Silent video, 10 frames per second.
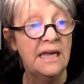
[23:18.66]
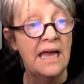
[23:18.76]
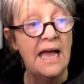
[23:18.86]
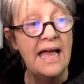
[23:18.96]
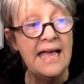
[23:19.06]

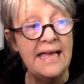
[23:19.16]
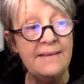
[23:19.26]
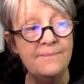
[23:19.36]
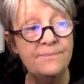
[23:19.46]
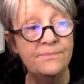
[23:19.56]

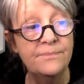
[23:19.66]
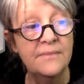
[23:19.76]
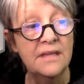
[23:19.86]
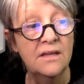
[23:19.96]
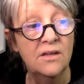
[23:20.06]

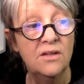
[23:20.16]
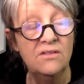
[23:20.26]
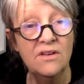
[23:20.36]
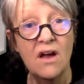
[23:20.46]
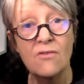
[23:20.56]

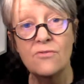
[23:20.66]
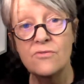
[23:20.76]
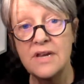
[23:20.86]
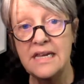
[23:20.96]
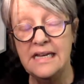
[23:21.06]
Not
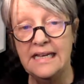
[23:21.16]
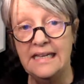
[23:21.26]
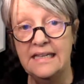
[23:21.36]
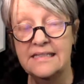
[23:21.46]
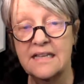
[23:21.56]

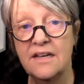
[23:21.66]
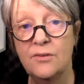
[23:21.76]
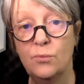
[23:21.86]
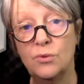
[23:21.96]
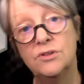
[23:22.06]
really. It's kind of
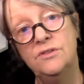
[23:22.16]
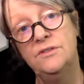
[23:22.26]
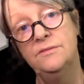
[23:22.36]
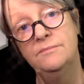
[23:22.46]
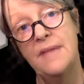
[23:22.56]

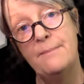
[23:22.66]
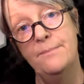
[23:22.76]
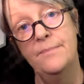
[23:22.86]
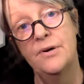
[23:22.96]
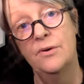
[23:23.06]
one
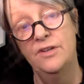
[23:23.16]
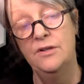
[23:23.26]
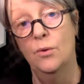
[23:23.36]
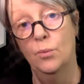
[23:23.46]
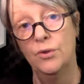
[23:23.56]
member, or
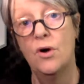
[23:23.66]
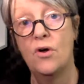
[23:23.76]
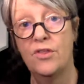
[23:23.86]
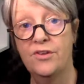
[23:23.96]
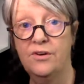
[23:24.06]
one
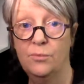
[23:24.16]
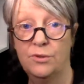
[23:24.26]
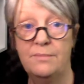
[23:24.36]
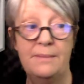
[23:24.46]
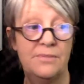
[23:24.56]
author, one
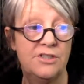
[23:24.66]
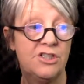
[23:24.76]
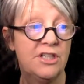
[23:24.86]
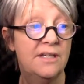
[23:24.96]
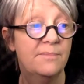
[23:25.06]

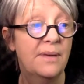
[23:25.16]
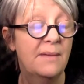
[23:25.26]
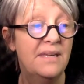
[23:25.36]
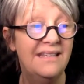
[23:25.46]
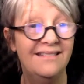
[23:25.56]
membership. I
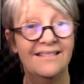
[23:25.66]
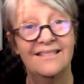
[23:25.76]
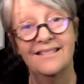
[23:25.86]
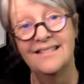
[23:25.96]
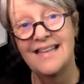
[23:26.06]
mean,
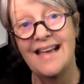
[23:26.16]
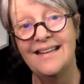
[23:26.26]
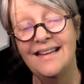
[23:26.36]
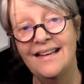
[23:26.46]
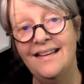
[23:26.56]

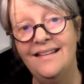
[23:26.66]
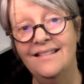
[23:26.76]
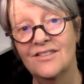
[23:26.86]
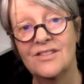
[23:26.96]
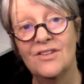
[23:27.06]
technically
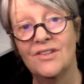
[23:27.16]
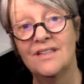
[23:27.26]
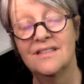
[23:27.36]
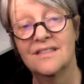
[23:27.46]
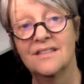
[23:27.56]
there's nothing
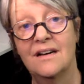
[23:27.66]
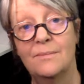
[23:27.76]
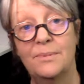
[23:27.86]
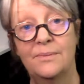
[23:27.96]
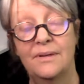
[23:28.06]
to stop
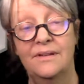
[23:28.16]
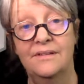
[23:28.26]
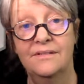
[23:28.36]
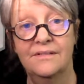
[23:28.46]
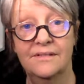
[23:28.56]

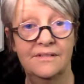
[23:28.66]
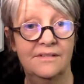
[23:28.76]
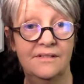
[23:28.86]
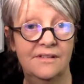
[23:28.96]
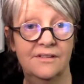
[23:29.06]

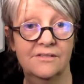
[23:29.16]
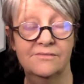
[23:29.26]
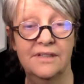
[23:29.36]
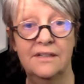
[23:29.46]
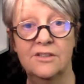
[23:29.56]

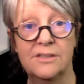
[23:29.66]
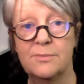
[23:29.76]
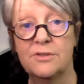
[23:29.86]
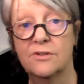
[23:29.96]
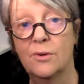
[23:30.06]
a
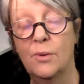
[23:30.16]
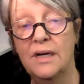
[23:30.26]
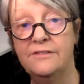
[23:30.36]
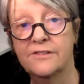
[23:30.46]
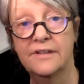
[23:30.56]
husband or a
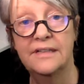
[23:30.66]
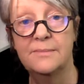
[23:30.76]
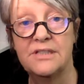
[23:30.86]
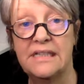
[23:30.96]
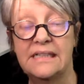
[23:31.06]
wife or
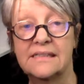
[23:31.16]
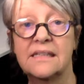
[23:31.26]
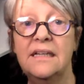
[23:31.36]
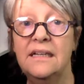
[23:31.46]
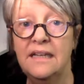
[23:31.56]
anybody else
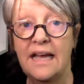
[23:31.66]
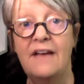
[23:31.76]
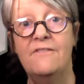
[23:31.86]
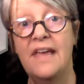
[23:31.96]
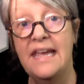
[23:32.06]

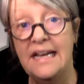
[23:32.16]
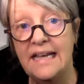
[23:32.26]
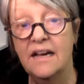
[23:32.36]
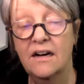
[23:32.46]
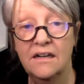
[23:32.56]

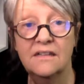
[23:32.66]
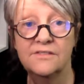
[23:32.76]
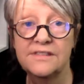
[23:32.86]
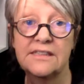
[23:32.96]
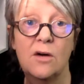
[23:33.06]
availing of
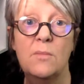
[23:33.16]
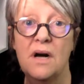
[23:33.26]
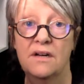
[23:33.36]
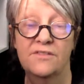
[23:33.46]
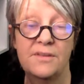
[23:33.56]
some
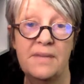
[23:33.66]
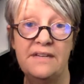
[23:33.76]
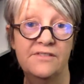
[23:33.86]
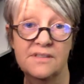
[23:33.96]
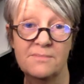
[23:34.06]
of the
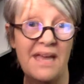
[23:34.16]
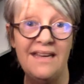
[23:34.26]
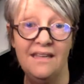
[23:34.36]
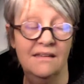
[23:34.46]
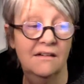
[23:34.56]
benefits,
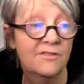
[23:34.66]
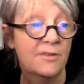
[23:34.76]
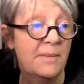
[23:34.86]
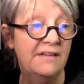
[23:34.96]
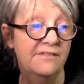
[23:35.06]
many of the
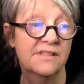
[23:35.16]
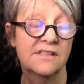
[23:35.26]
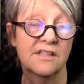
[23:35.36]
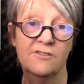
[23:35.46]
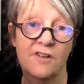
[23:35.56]
benefits
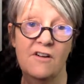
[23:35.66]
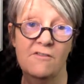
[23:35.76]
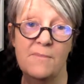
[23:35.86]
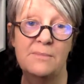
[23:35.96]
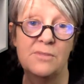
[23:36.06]
of
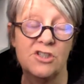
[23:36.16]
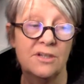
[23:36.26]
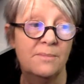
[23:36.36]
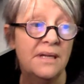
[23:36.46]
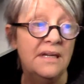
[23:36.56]
membership.